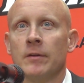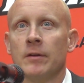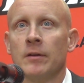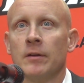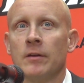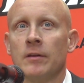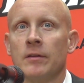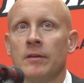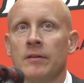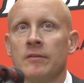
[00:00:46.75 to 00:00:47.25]

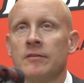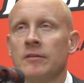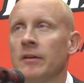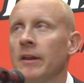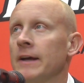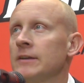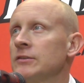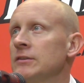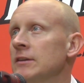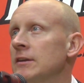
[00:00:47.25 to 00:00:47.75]
the
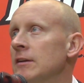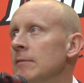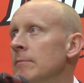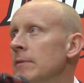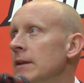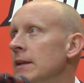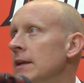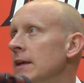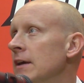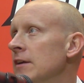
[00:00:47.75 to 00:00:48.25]
selection
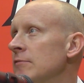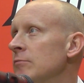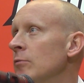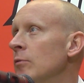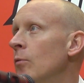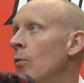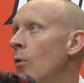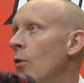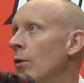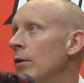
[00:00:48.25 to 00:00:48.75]
committee has
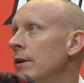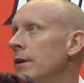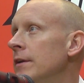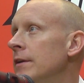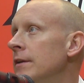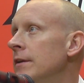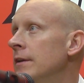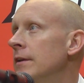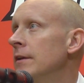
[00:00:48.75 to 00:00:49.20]
rewarded,